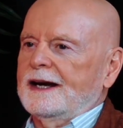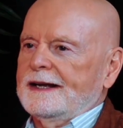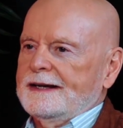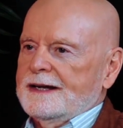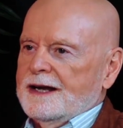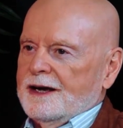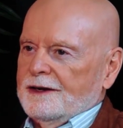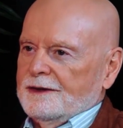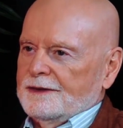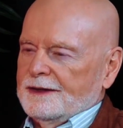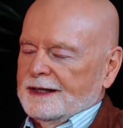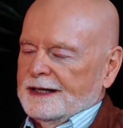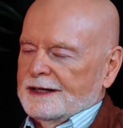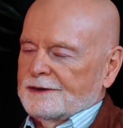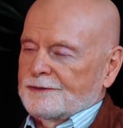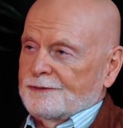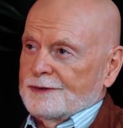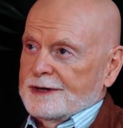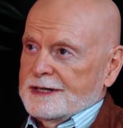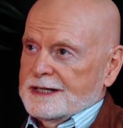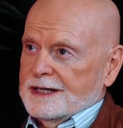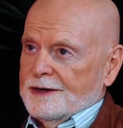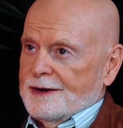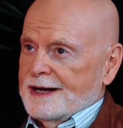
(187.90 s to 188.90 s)
I know that if
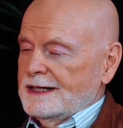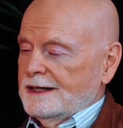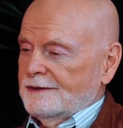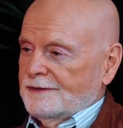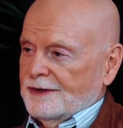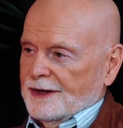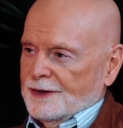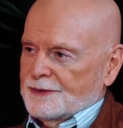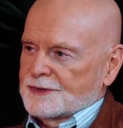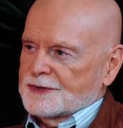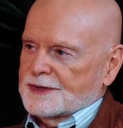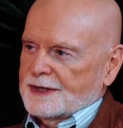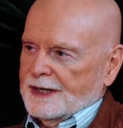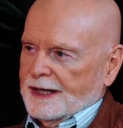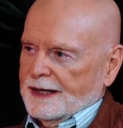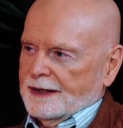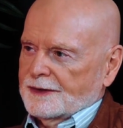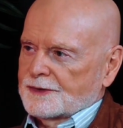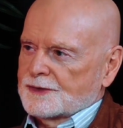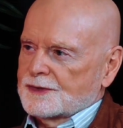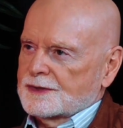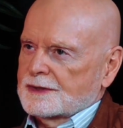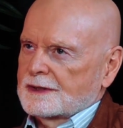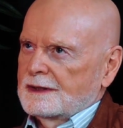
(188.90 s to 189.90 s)
we do any of those
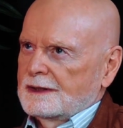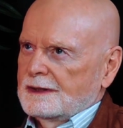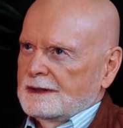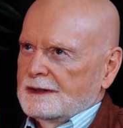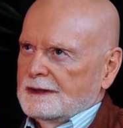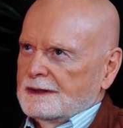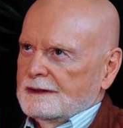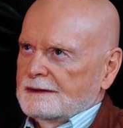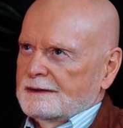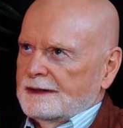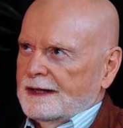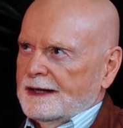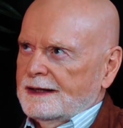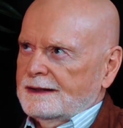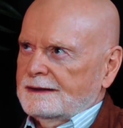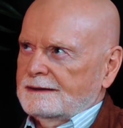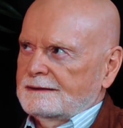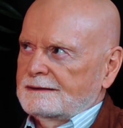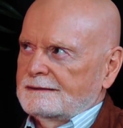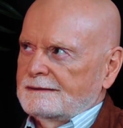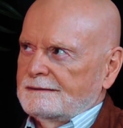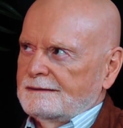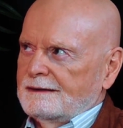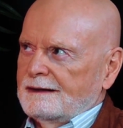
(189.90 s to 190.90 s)
things,
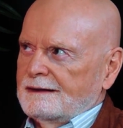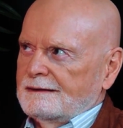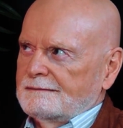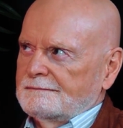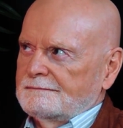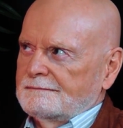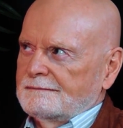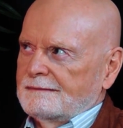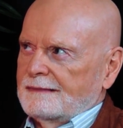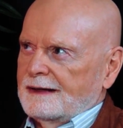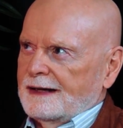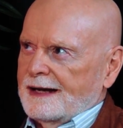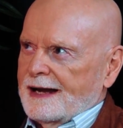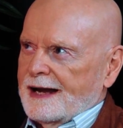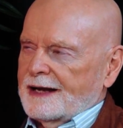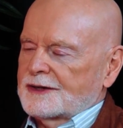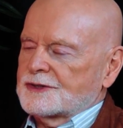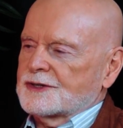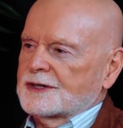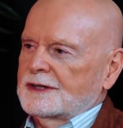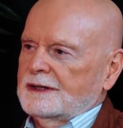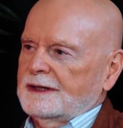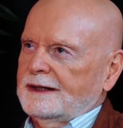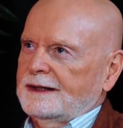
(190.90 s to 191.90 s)
then
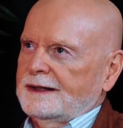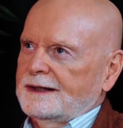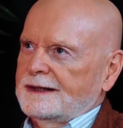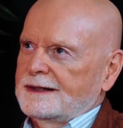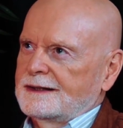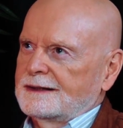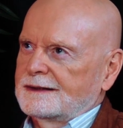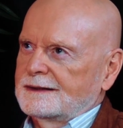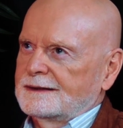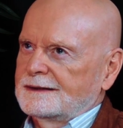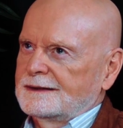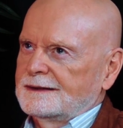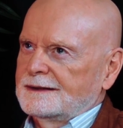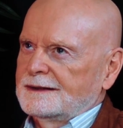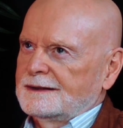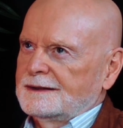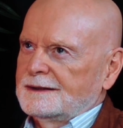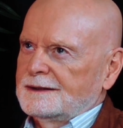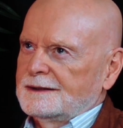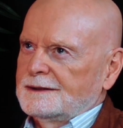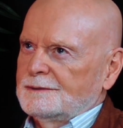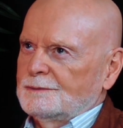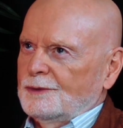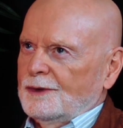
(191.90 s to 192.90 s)
actually
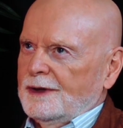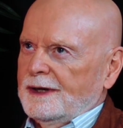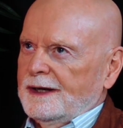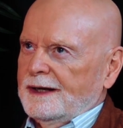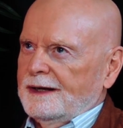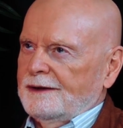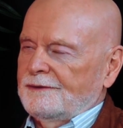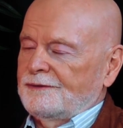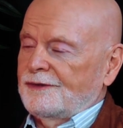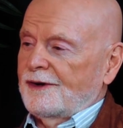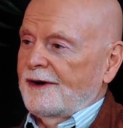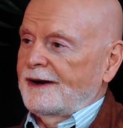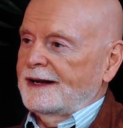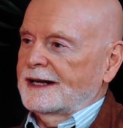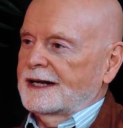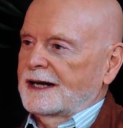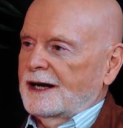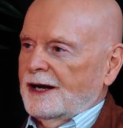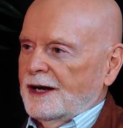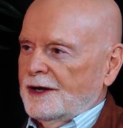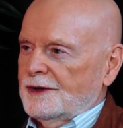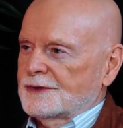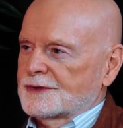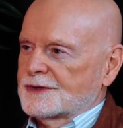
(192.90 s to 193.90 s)
we're very
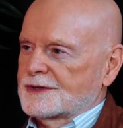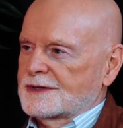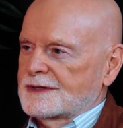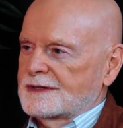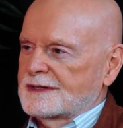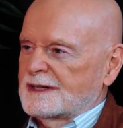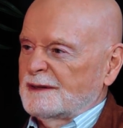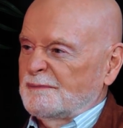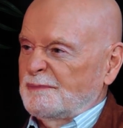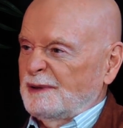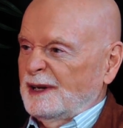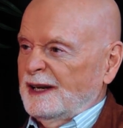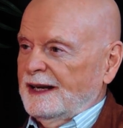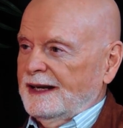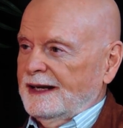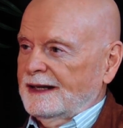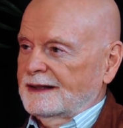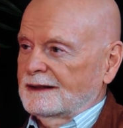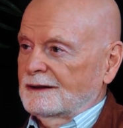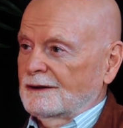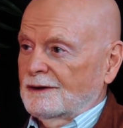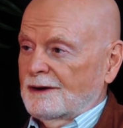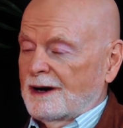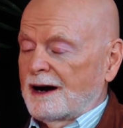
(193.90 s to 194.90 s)
close to
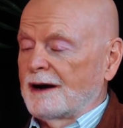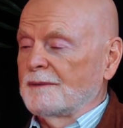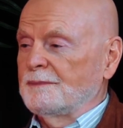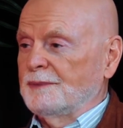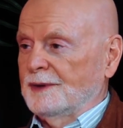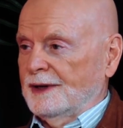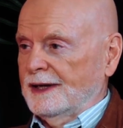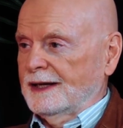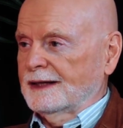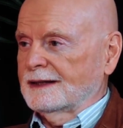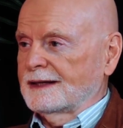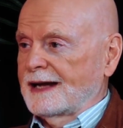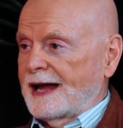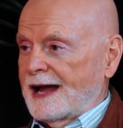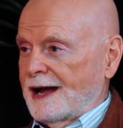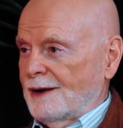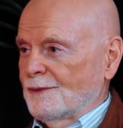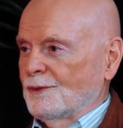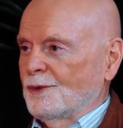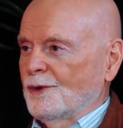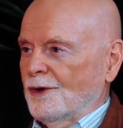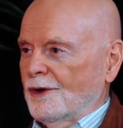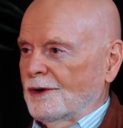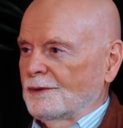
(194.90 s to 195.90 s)
being, or are being,
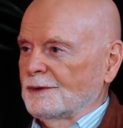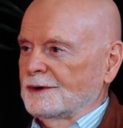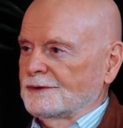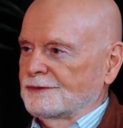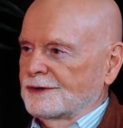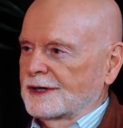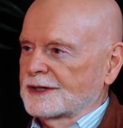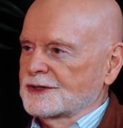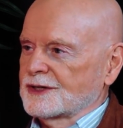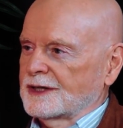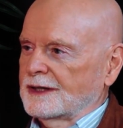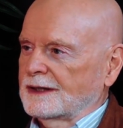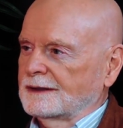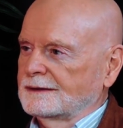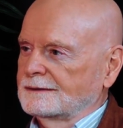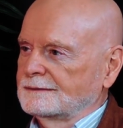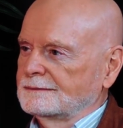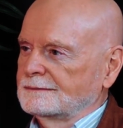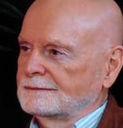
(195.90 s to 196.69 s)
at war with Russia.